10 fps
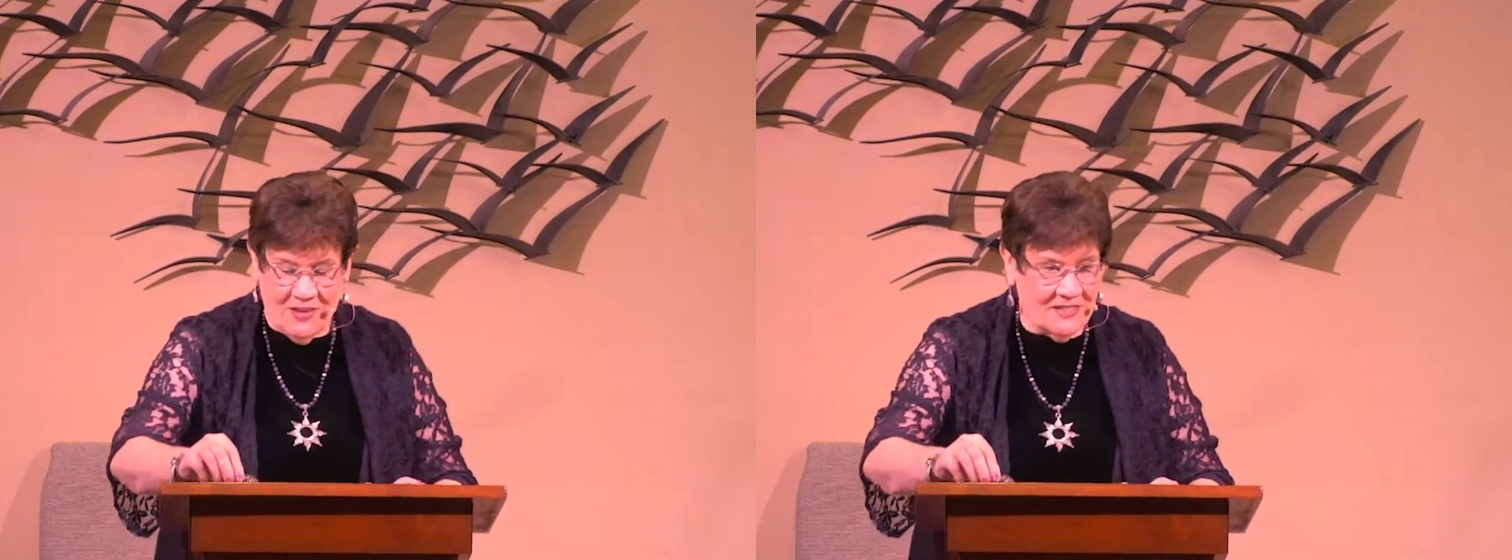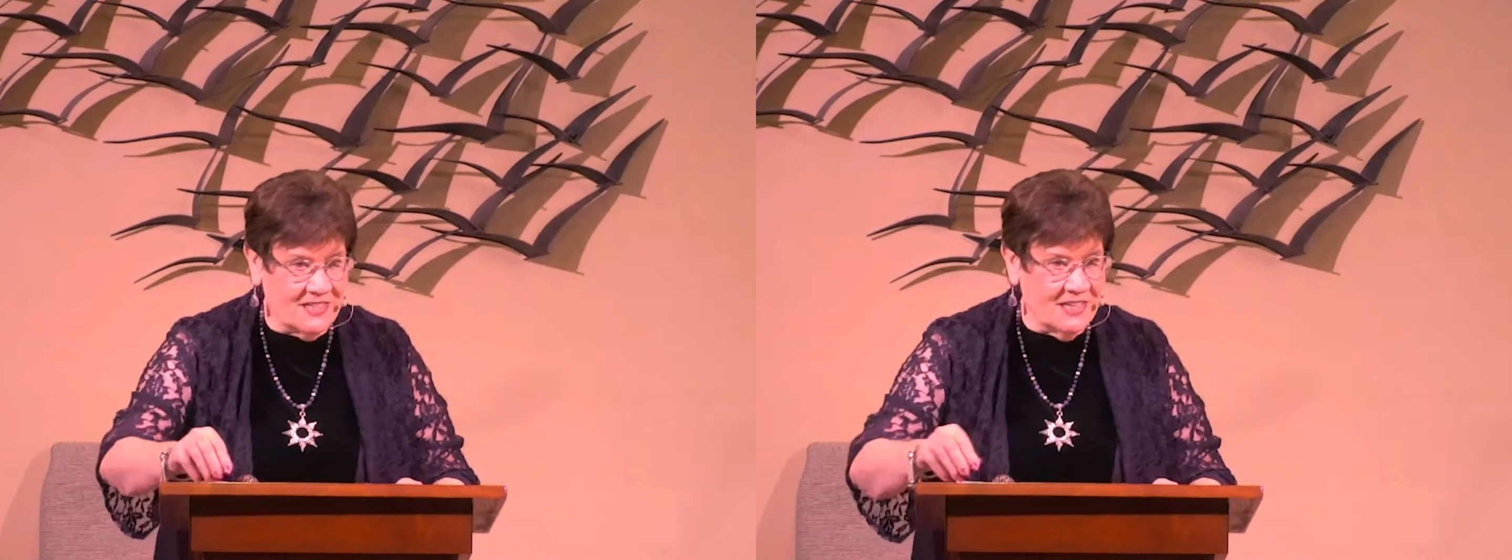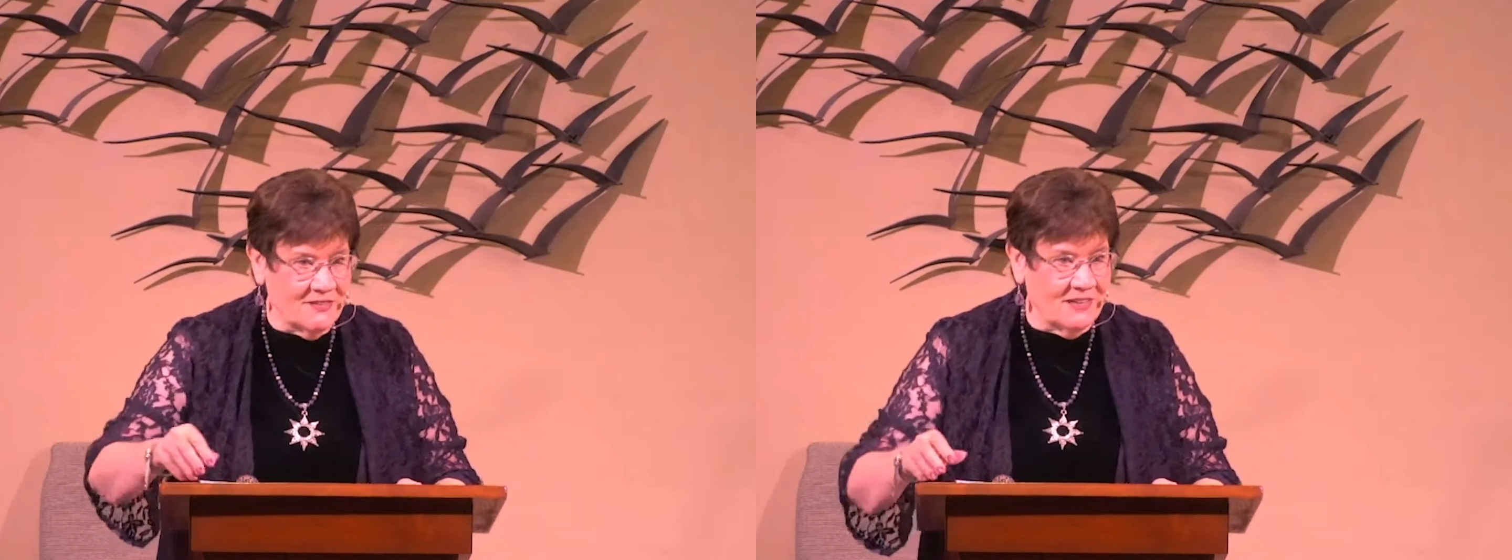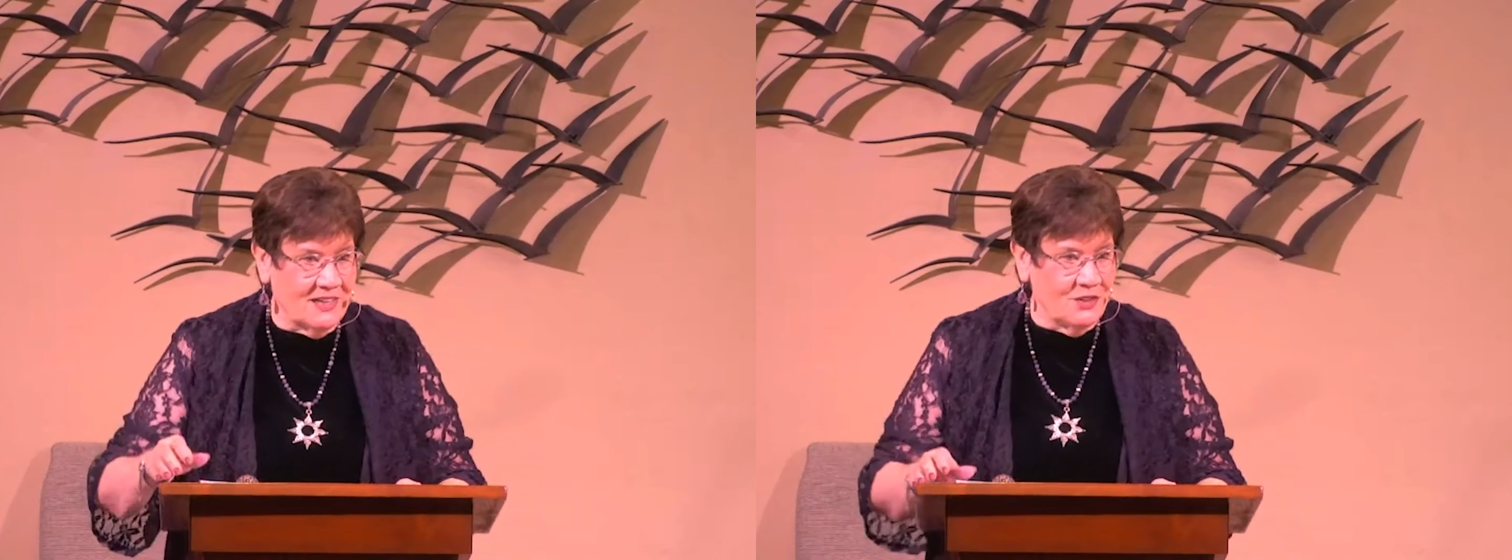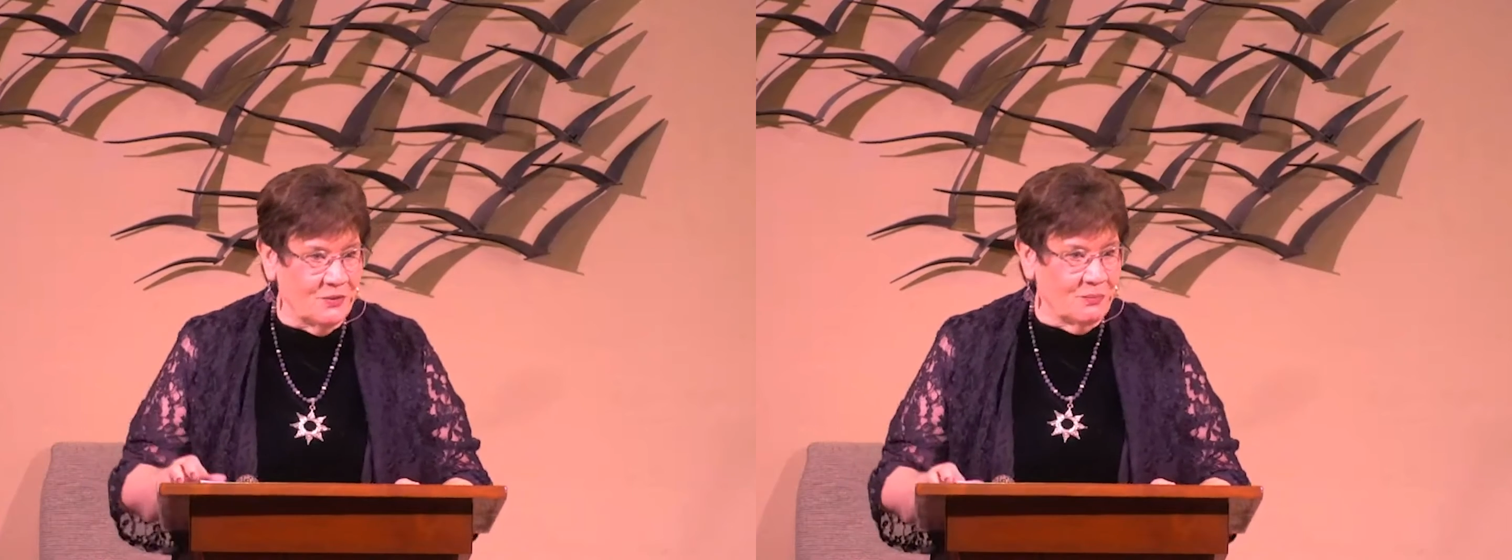Thanksgiving.
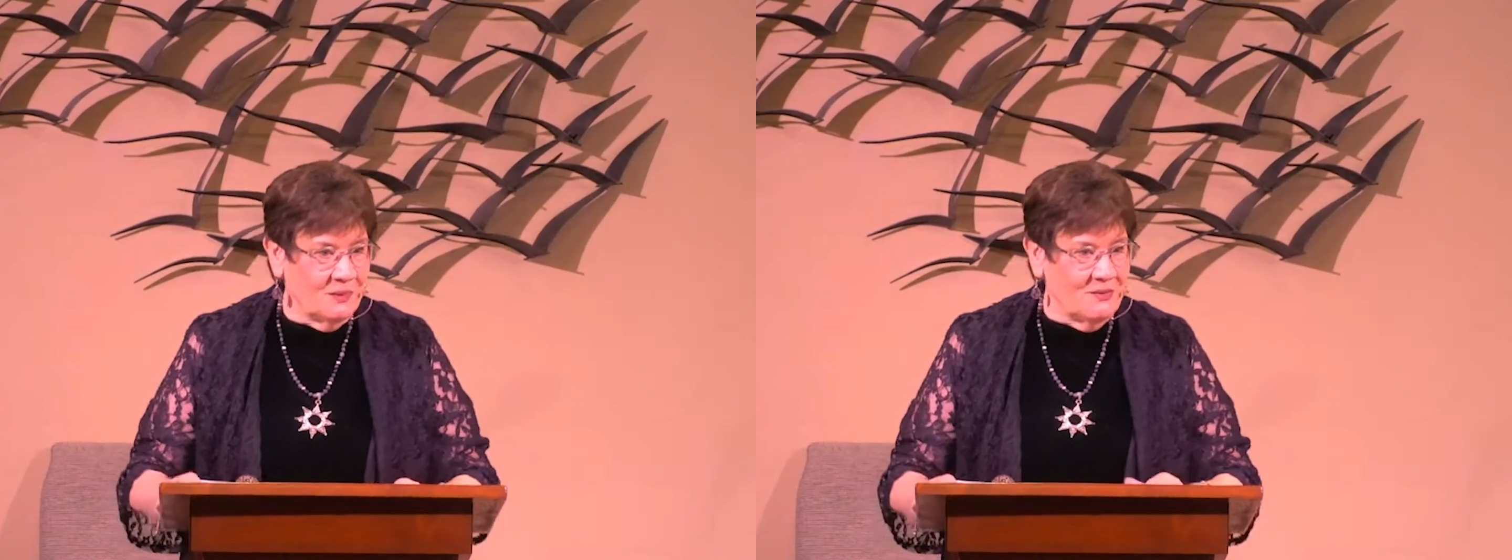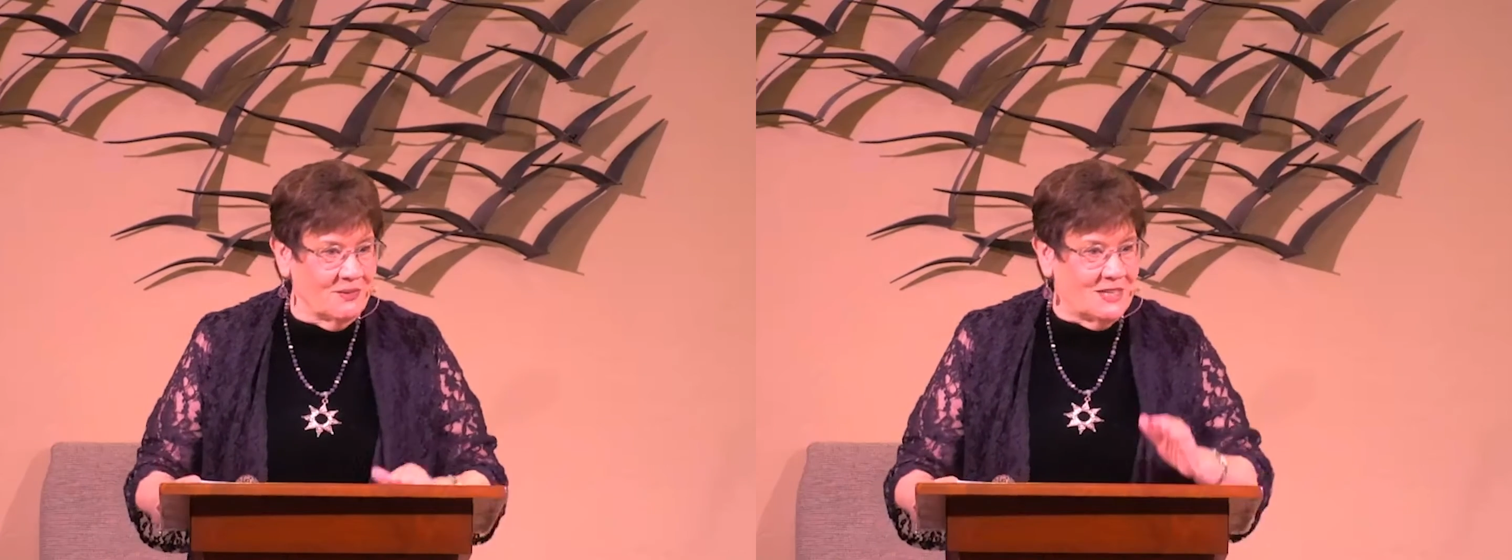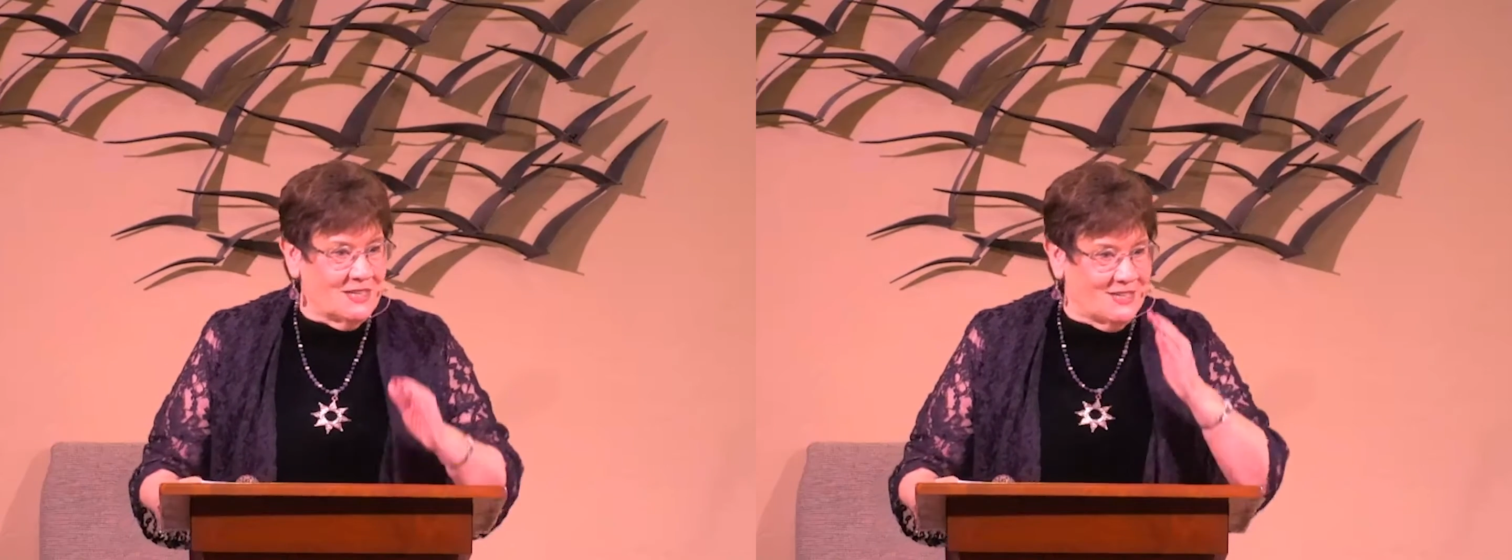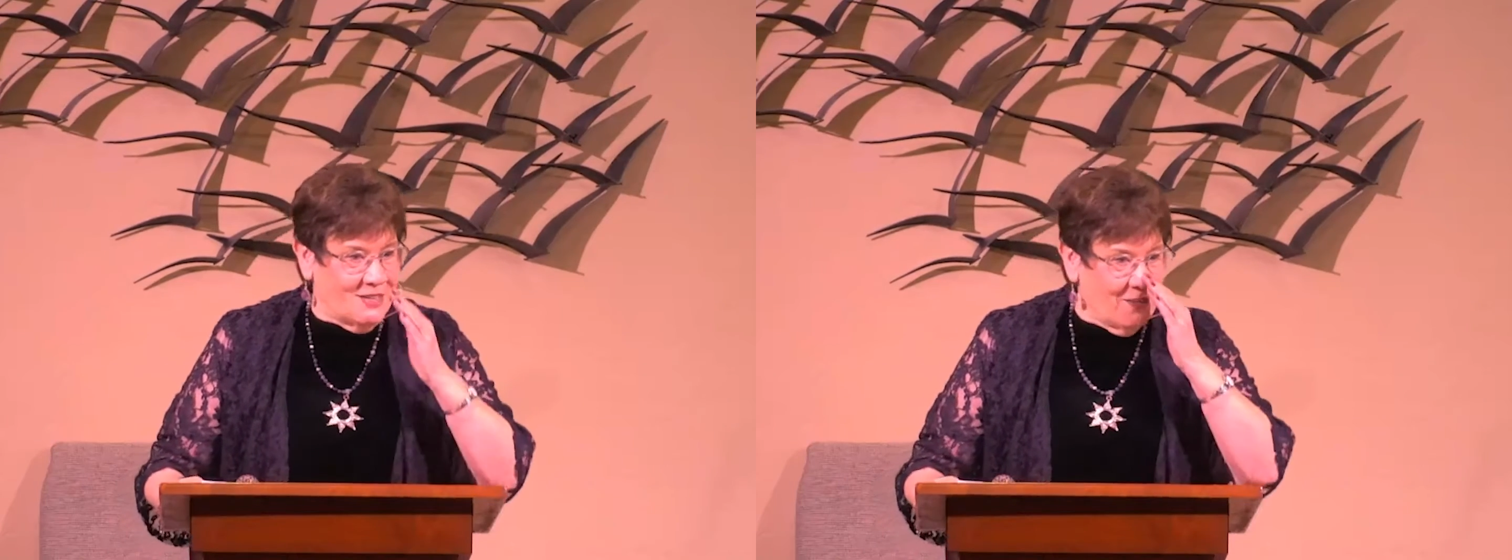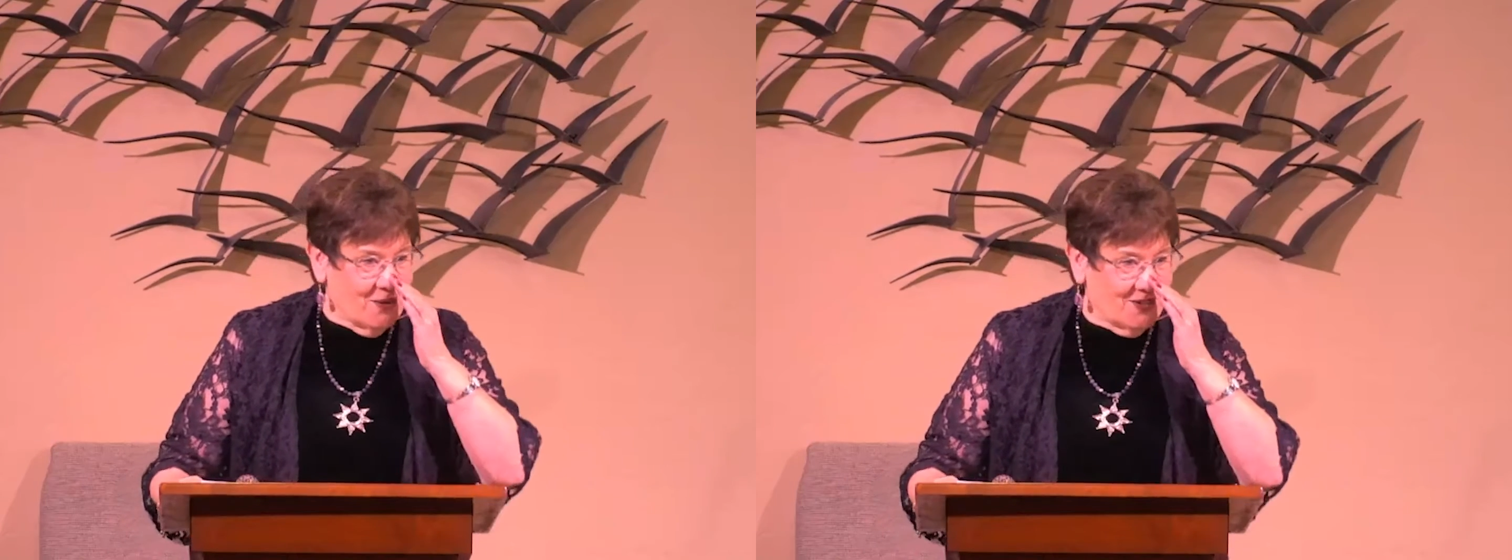Can you believe it? This is
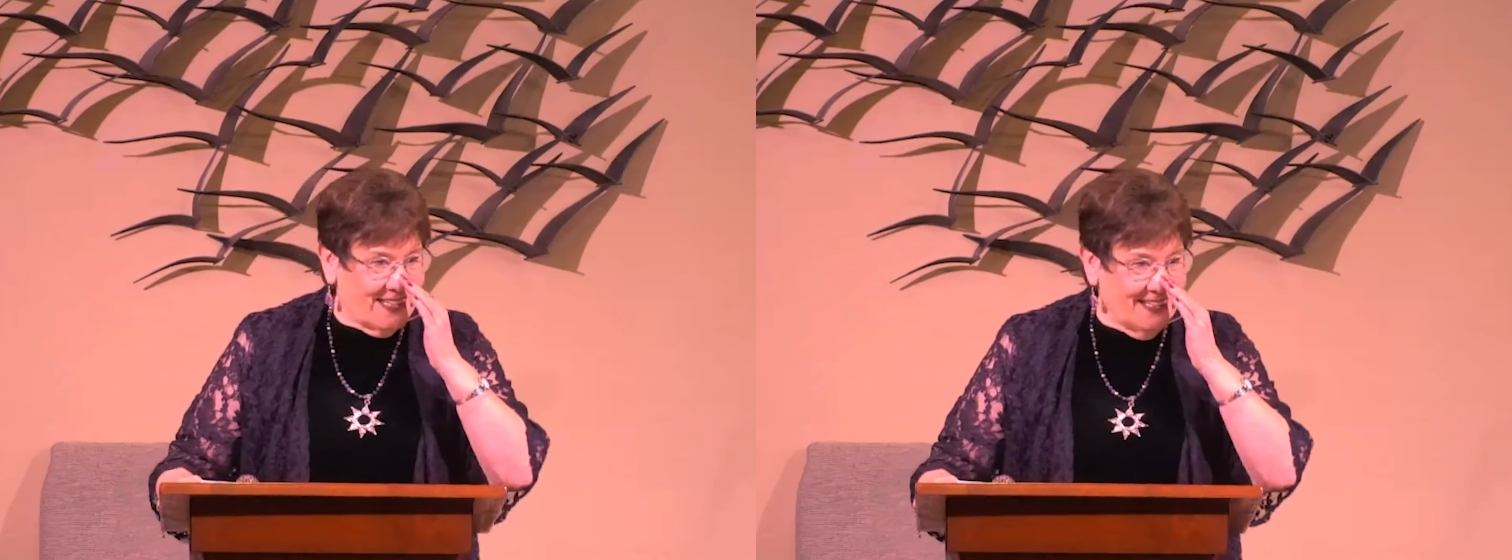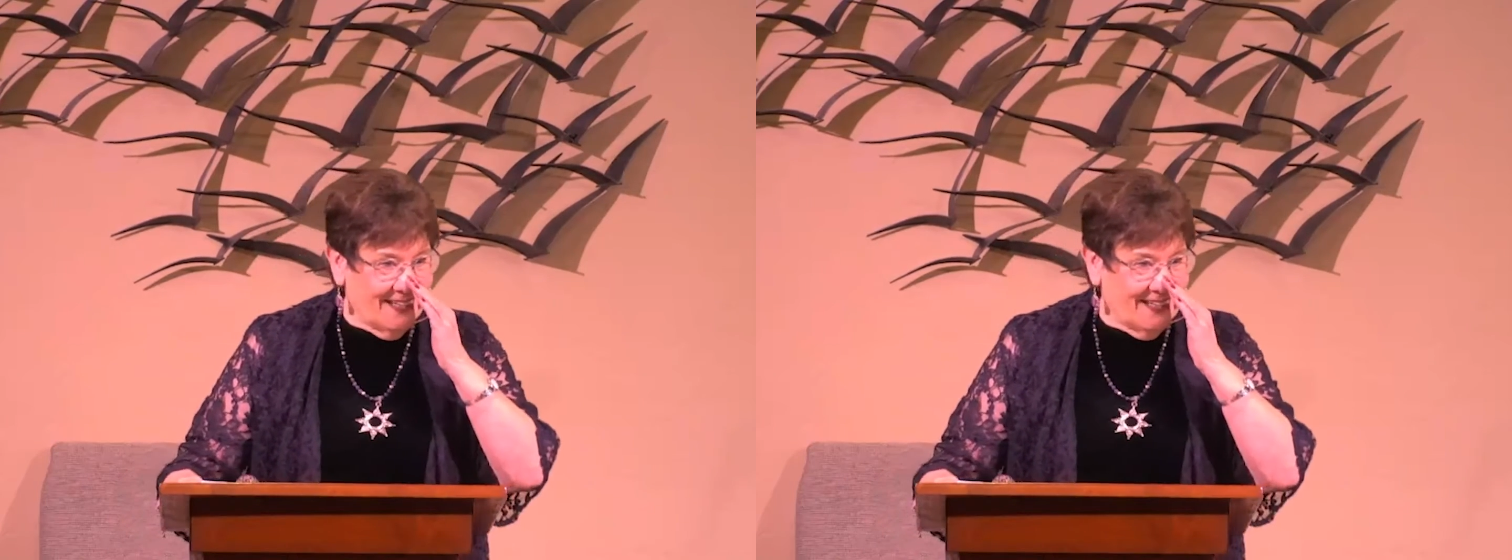almost